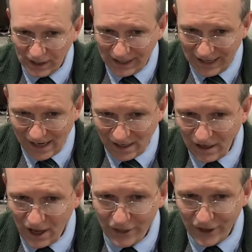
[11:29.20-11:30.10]

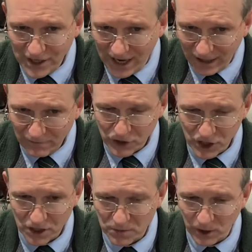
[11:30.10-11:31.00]
in the day of
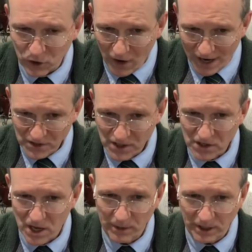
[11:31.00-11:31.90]
judgment. Christ
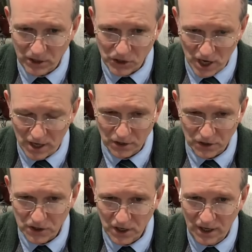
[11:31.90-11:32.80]
is coming to
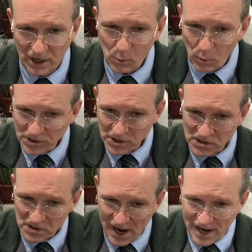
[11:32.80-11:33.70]
judge. What's
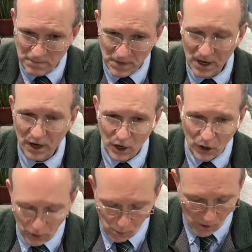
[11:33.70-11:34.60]
his name?
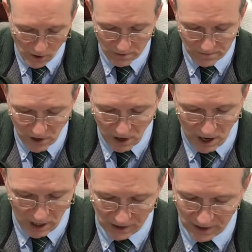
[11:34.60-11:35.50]
The Word of
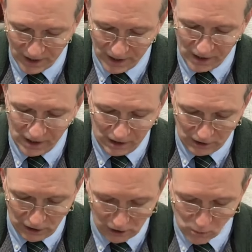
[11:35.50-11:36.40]
God.
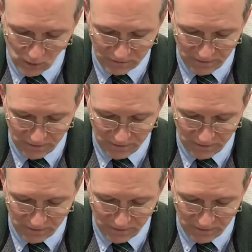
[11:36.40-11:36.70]
Look what